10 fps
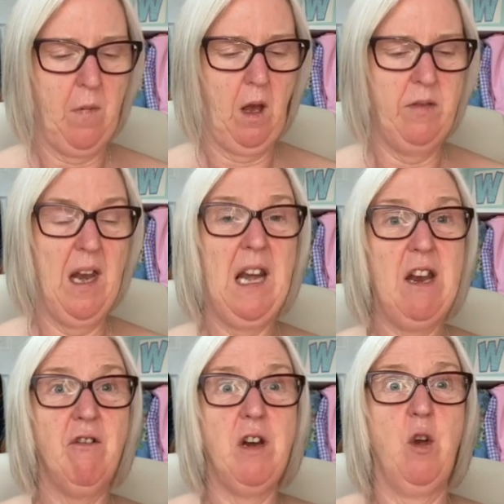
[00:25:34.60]
and then
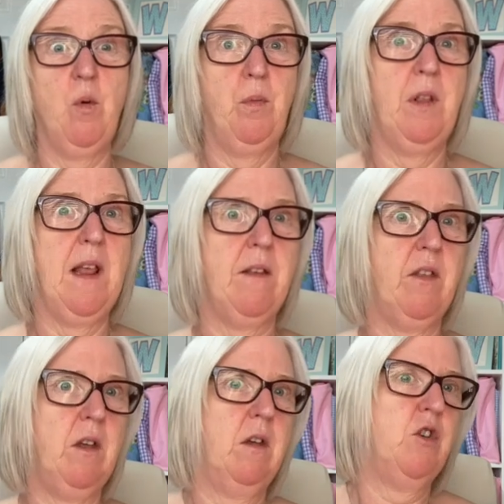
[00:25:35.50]
layering it up with like
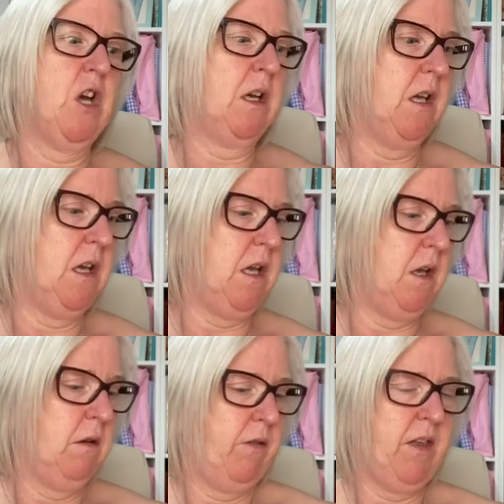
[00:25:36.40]
the jackety
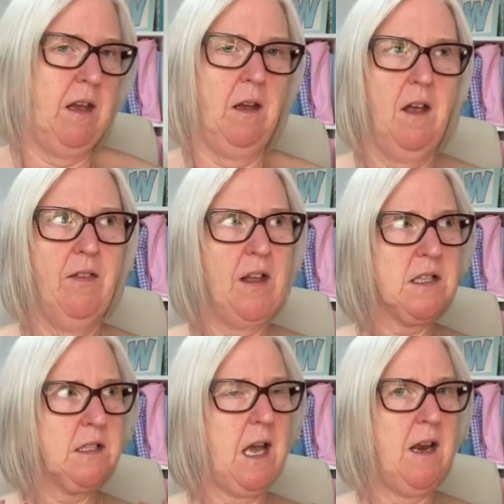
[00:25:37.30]
thing
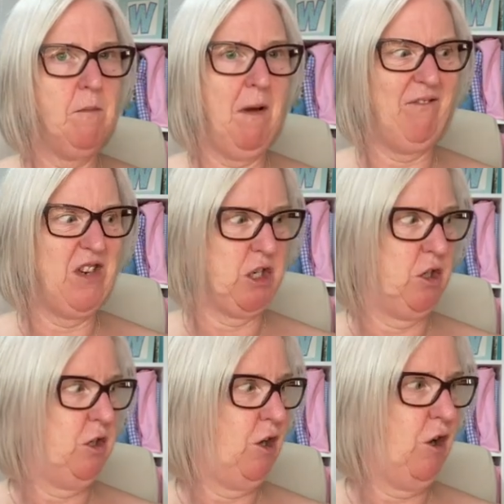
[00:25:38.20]
that's kind of my
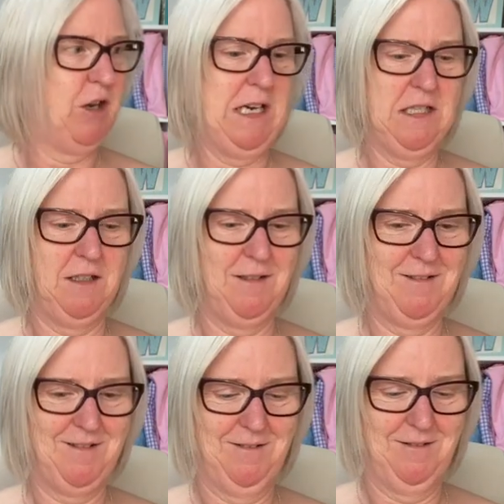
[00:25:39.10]
vision on it
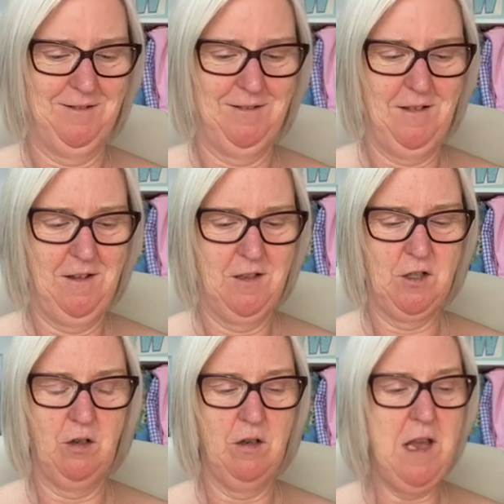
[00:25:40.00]

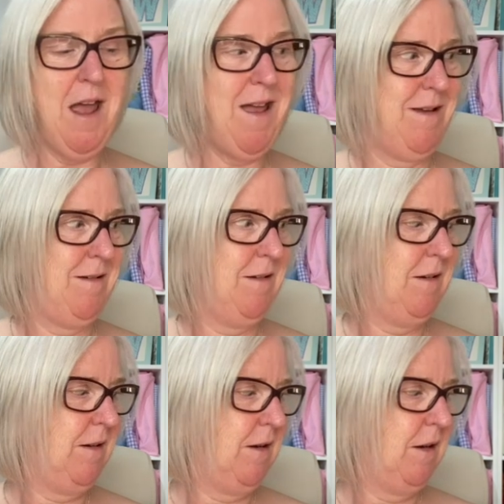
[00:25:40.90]
so yeah
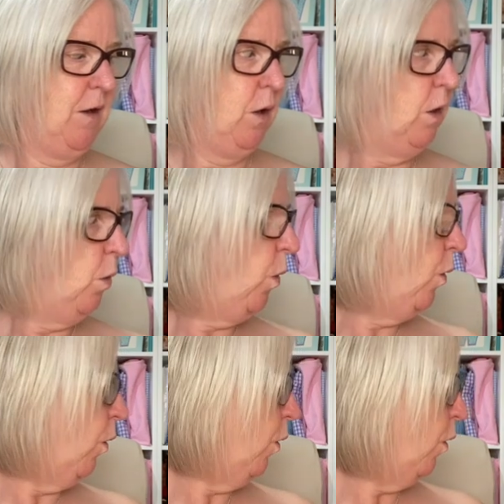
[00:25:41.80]

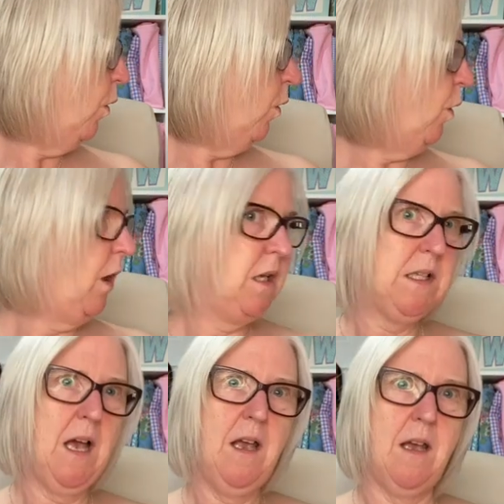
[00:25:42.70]
oh is
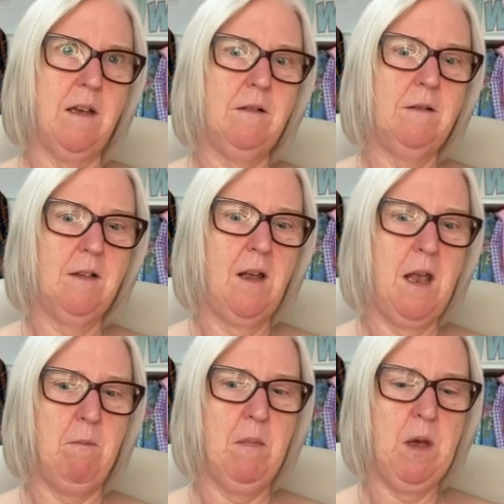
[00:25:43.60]
that it
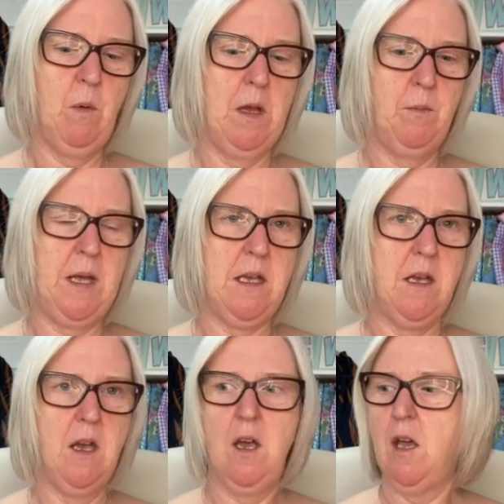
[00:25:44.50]
it may well be
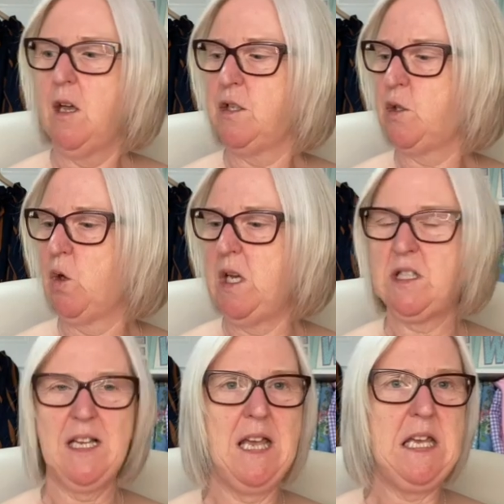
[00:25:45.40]
so
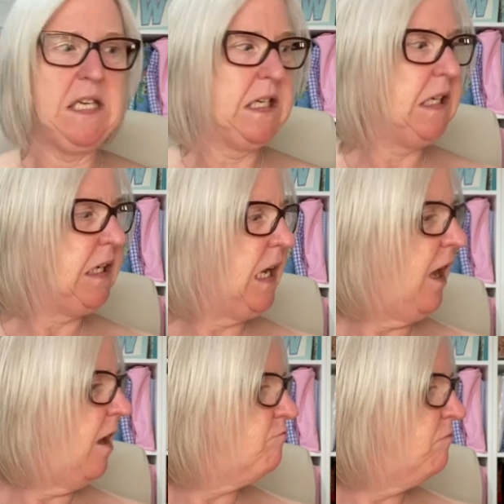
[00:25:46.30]
it's like
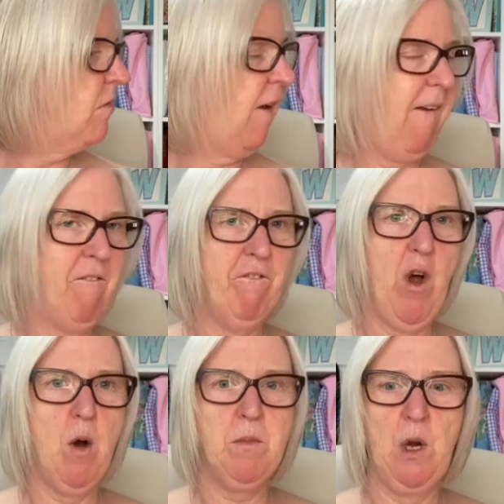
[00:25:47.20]
um
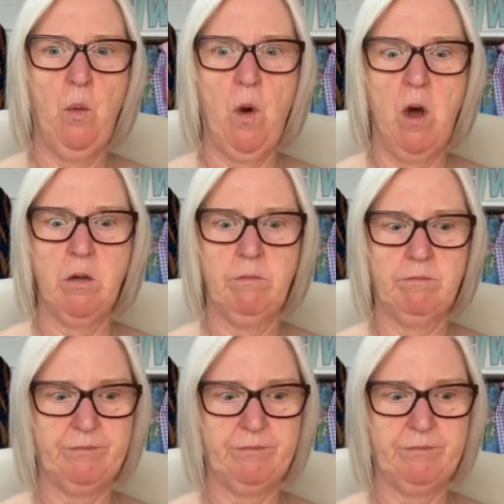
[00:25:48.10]
formula one